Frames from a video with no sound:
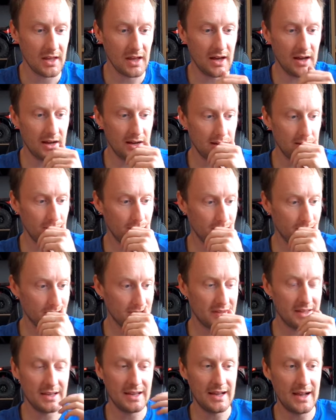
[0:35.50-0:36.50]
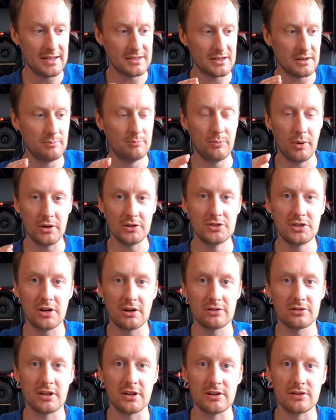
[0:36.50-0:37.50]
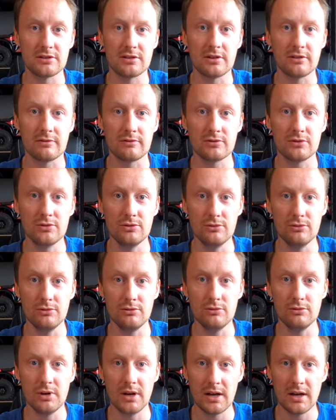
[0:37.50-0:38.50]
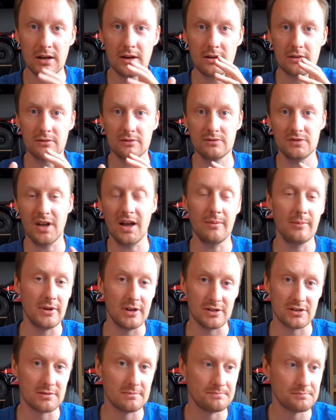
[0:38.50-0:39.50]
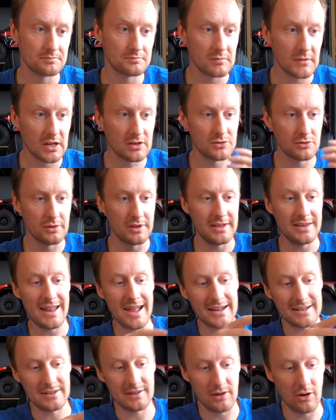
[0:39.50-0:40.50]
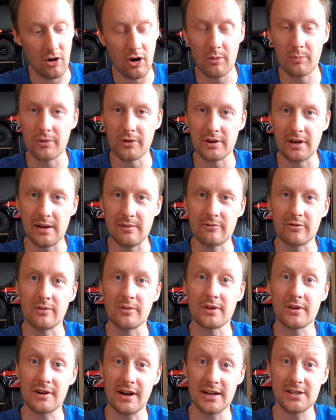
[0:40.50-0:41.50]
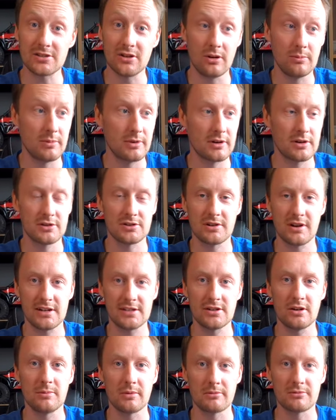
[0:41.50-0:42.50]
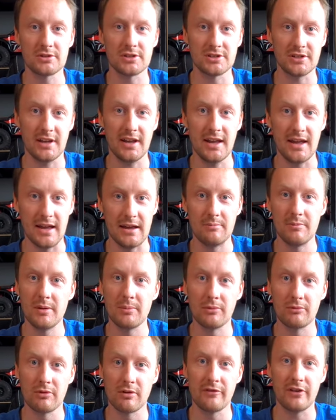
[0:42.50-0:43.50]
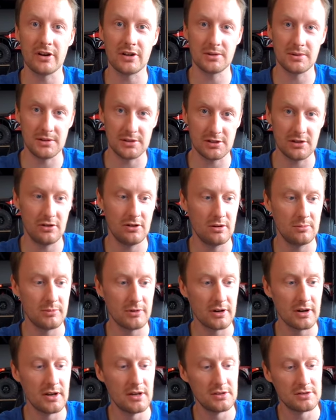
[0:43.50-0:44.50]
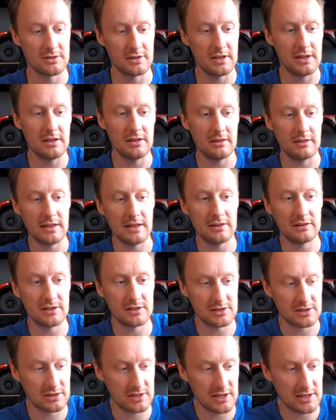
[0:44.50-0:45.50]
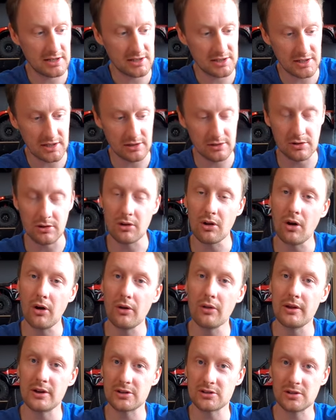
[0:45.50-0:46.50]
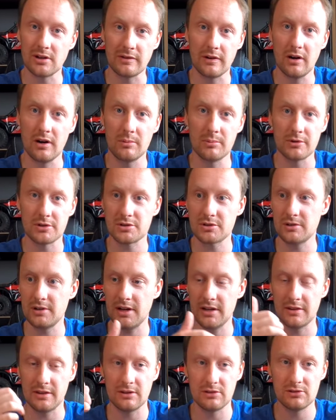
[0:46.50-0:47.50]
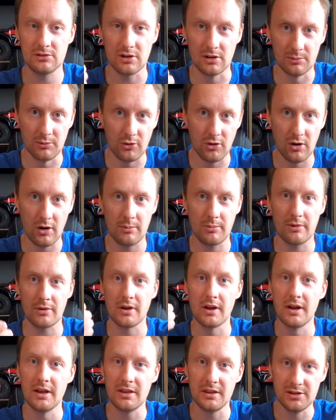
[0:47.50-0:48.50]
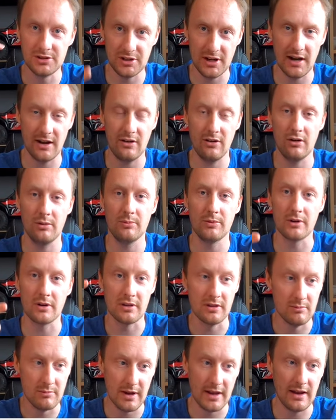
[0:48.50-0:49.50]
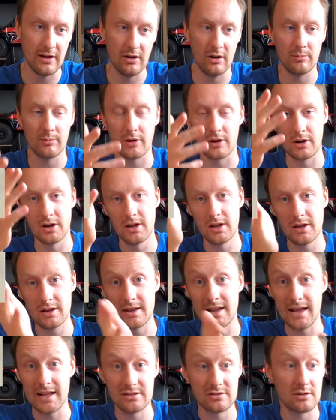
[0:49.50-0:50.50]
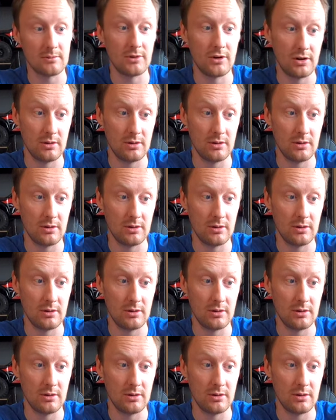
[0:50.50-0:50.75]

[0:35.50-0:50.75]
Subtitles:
as a budget alternative to Tamiya's. So they nicked the Hopper name from the Grasshopper because the Grasshopper was such a hit and people referred to it as the Hopper. So they decided to call all their stuff Hopper. So you had the Turbo Hopper, the Jet Hopper, the Mini Hopper, and the heads-up